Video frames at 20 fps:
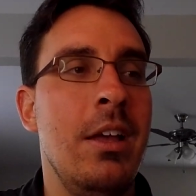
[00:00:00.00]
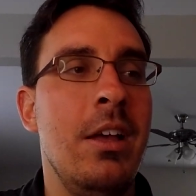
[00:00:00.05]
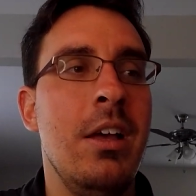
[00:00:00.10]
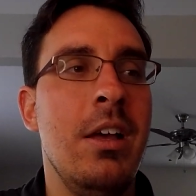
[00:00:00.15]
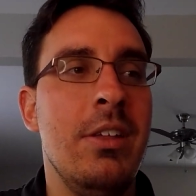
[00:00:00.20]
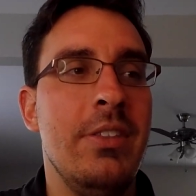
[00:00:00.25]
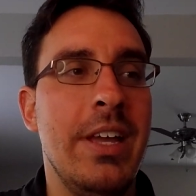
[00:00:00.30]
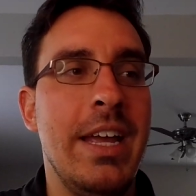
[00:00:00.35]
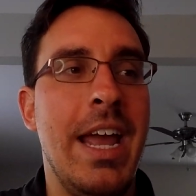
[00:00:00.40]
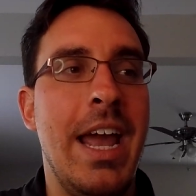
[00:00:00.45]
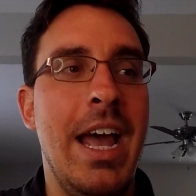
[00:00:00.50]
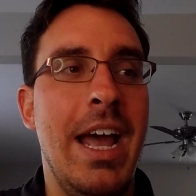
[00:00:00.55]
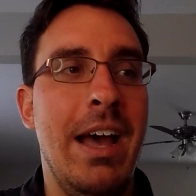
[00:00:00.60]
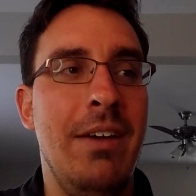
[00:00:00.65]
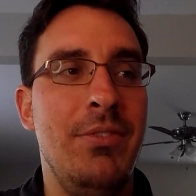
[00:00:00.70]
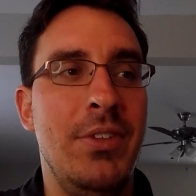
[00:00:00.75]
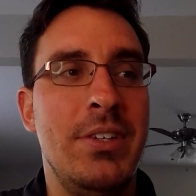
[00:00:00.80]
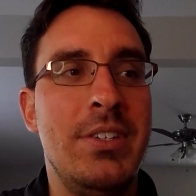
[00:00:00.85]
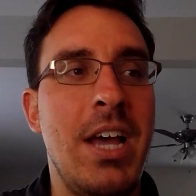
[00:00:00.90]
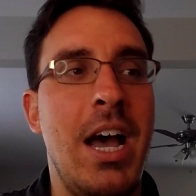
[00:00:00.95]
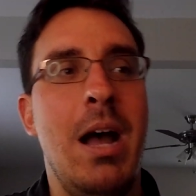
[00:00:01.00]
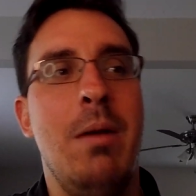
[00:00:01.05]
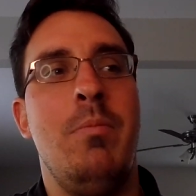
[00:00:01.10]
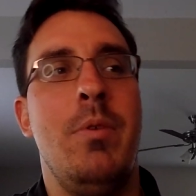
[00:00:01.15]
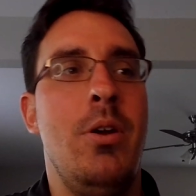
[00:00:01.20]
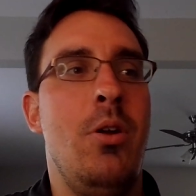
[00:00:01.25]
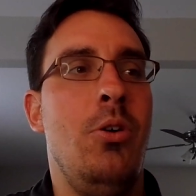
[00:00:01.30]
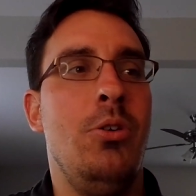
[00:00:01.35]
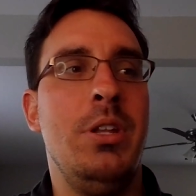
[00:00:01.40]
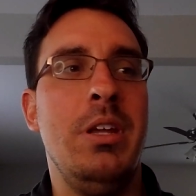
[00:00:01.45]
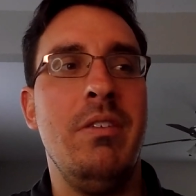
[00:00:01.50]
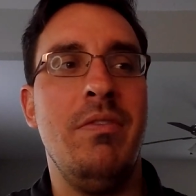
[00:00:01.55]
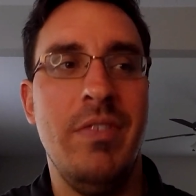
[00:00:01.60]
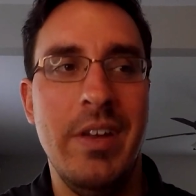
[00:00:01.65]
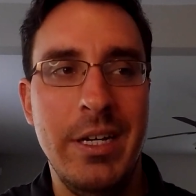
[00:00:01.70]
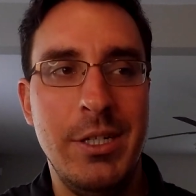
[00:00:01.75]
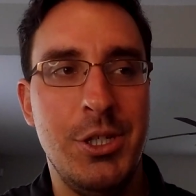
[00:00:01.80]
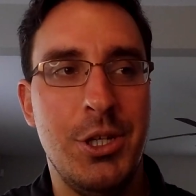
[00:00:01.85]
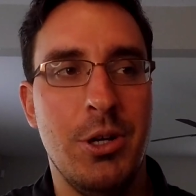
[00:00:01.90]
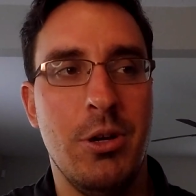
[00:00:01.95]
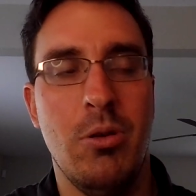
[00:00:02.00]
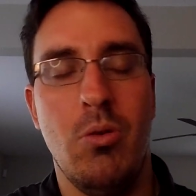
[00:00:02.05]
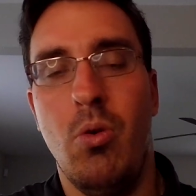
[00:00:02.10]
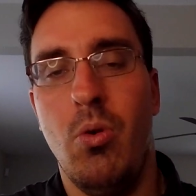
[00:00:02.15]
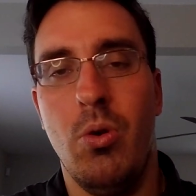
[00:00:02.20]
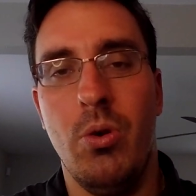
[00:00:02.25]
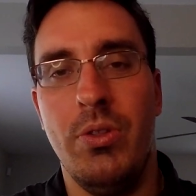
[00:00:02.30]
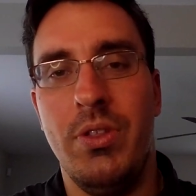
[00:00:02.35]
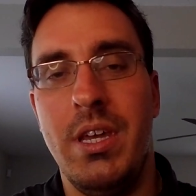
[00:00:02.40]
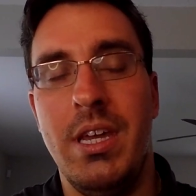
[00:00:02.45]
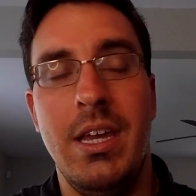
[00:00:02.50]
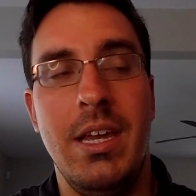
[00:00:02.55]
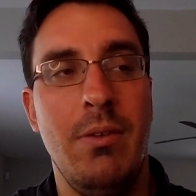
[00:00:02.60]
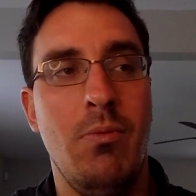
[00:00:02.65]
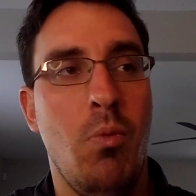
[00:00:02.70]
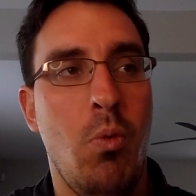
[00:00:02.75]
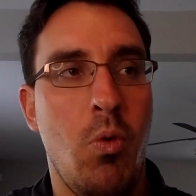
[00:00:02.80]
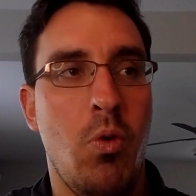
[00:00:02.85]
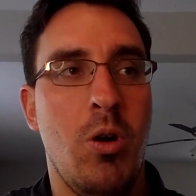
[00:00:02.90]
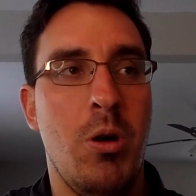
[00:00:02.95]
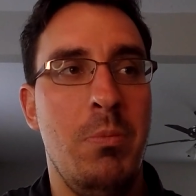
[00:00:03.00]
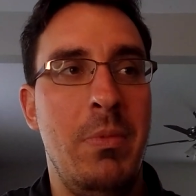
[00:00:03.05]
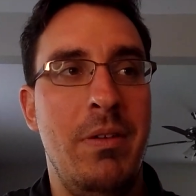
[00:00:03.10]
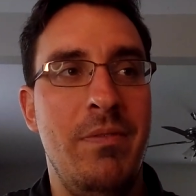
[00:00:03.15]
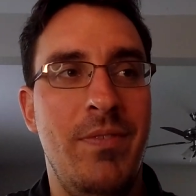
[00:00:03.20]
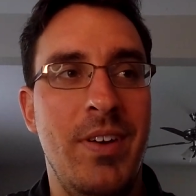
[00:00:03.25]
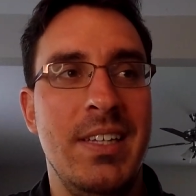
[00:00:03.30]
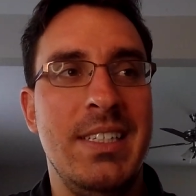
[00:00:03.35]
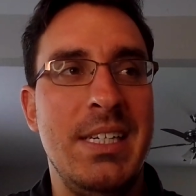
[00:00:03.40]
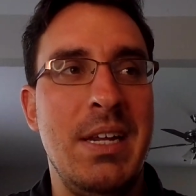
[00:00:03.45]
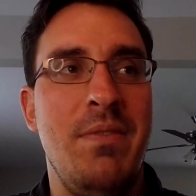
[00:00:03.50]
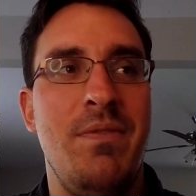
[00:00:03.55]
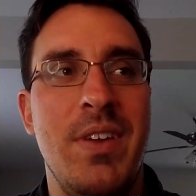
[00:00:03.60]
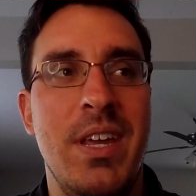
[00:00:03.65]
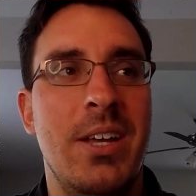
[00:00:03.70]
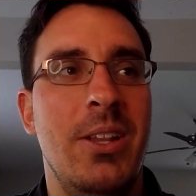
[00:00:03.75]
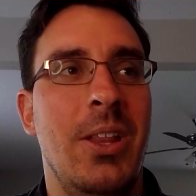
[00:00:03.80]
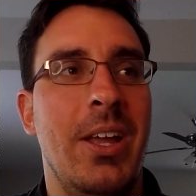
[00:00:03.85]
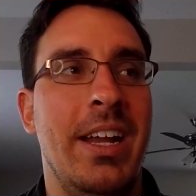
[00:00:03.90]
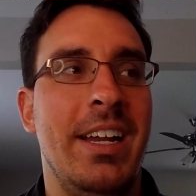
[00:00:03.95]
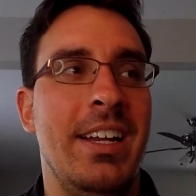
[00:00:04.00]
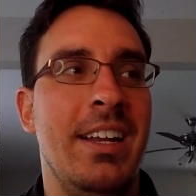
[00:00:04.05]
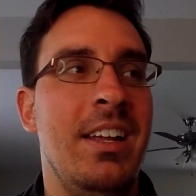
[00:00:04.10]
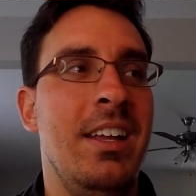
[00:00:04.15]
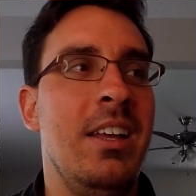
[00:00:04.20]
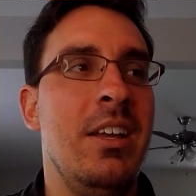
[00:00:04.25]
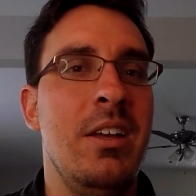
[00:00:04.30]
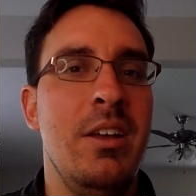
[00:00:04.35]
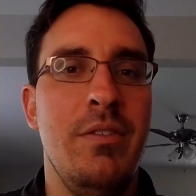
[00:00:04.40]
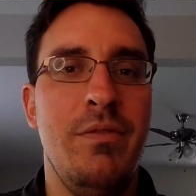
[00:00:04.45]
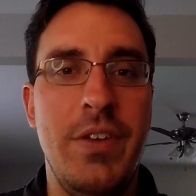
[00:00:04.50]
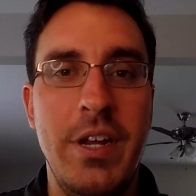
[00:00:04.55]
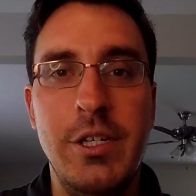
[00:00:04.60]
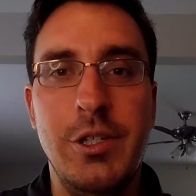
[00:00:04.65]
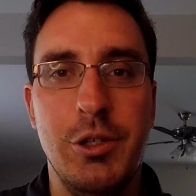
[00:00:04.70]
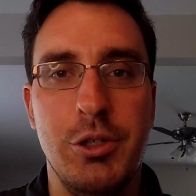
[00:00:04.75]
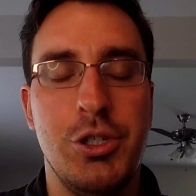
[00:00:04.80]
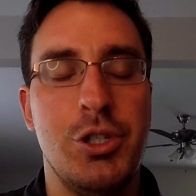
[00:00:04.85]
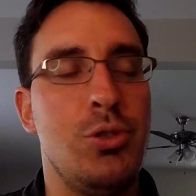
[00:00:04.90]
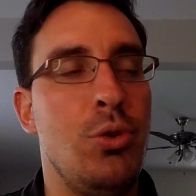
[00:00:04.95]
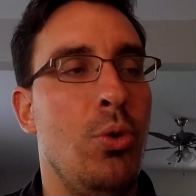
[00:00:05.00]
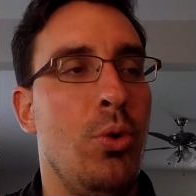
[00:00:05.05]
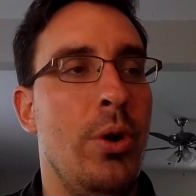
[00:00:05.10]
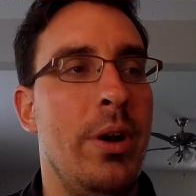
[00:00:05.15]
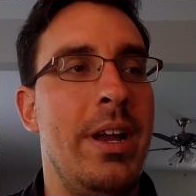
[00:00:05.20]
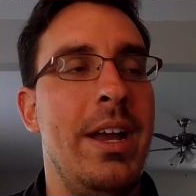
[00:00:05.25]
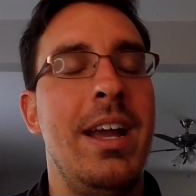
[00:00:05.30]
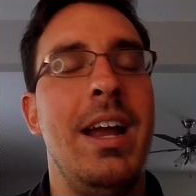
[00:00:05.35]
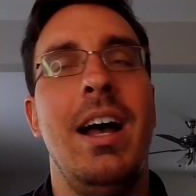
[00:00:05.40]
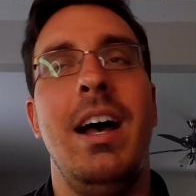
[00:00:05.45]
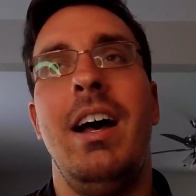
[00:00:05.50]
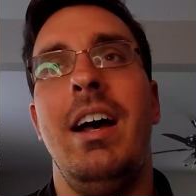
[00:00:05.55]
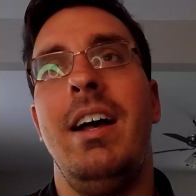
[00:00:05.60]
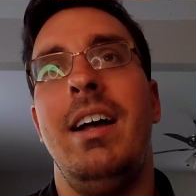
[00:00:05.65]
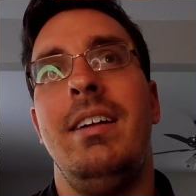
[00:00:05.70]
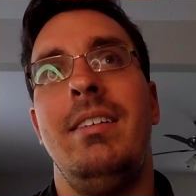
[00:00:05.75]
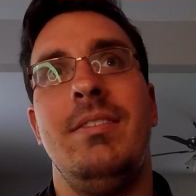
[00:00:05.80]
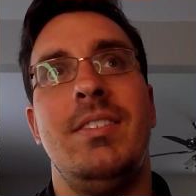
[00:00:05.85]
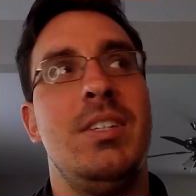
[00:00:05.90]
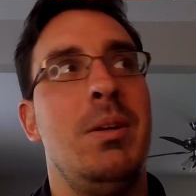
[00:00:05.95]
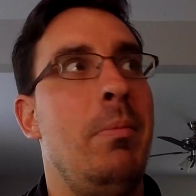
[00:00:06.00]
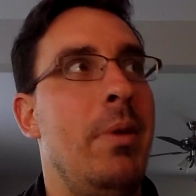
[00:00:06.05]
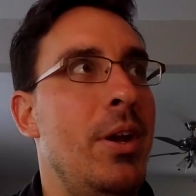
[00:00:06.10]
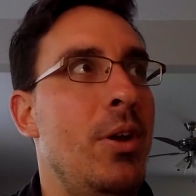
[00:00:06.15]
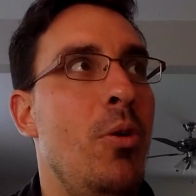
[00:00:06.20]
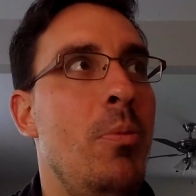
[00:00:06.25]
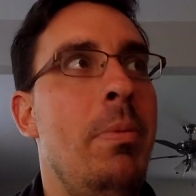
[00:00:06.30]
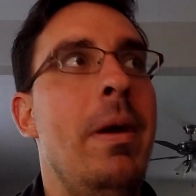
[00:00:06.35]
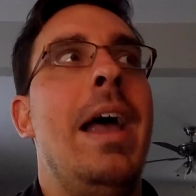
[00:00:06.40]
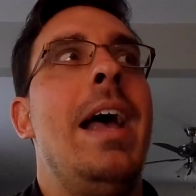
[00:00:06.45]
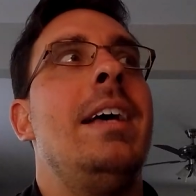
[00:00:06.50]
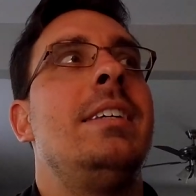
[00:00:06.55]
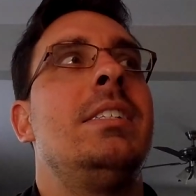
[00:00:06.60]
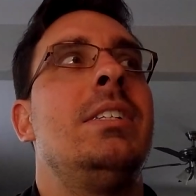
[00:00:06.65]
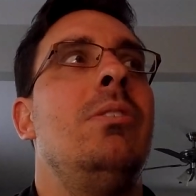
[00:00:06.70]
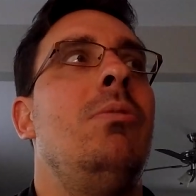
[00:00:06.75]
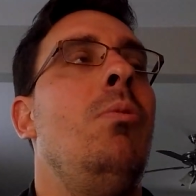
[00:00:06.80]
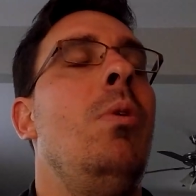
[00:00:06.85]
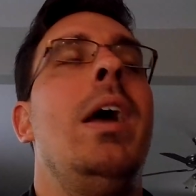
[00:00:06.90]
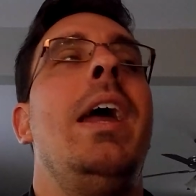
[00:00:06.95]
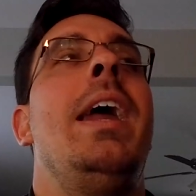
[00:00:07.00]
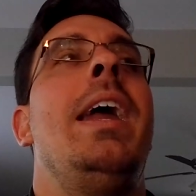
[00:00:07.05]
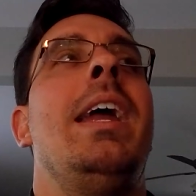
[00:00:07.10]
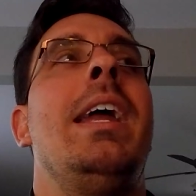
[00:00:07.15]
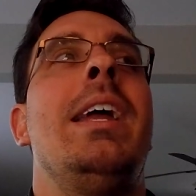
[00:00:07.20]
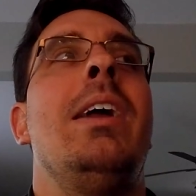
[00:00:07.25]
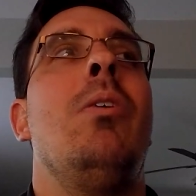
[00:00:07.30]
They have the Tom Rinaldi feature, or the warm and fuzzy feeling feature story on somebody who passed away,